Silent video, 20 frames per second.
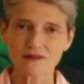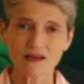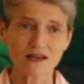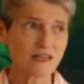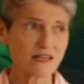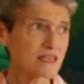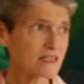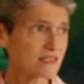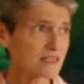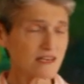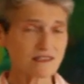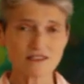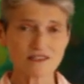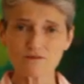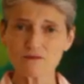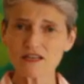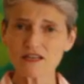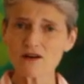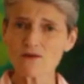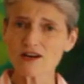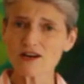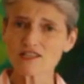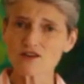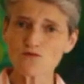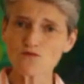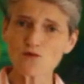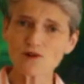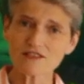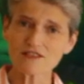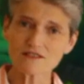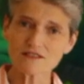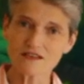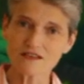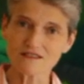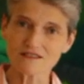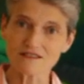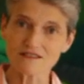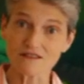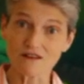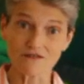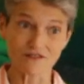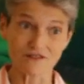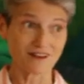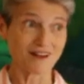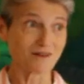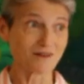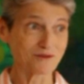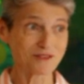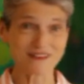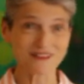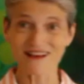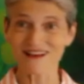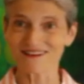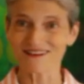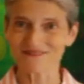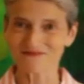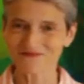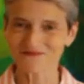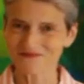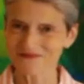And he said to me, no, I don't want to turn it off. And I was like